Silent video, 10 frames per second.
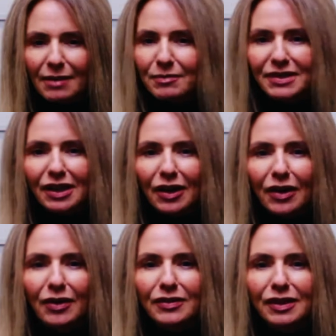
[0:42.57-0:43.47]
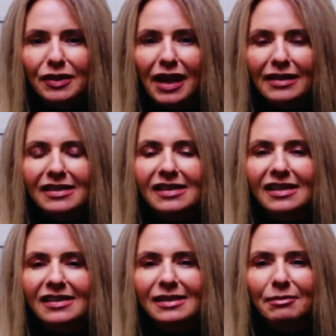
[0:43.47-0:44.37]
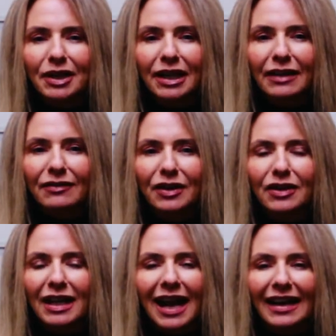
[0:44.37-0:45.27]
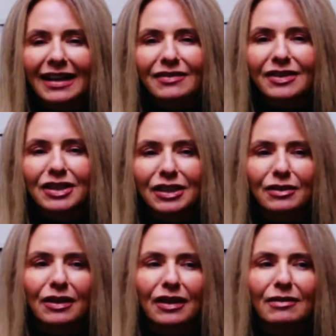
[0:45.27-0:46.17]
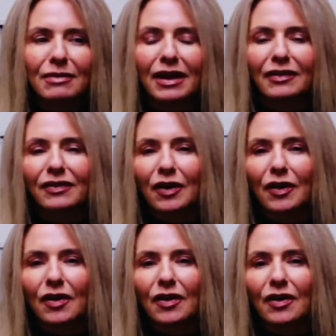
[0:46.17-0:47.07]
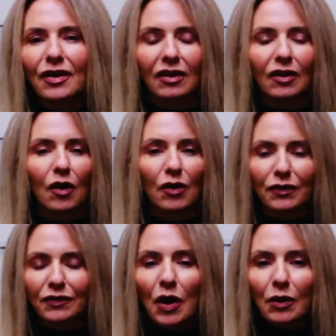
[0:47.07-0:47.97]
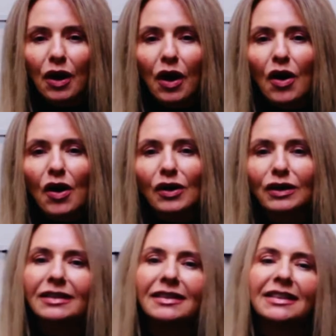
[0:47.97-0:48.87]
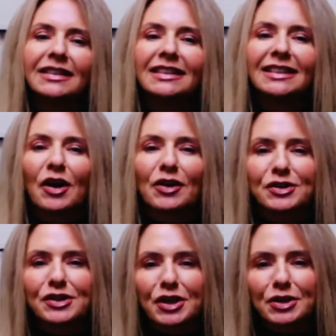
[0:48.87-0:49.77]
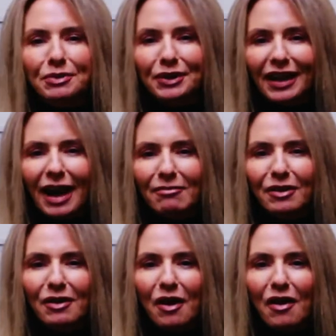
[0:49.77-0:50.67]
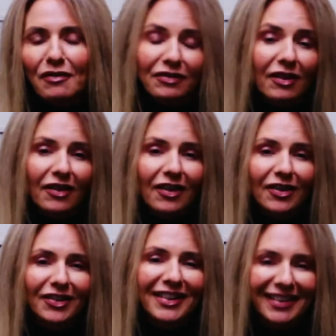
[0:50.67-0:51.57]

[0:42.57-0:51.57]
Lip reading: So the exercises I'm going to give you, you can even do them if you're on a phone call, on a Zoom with your camera off or on.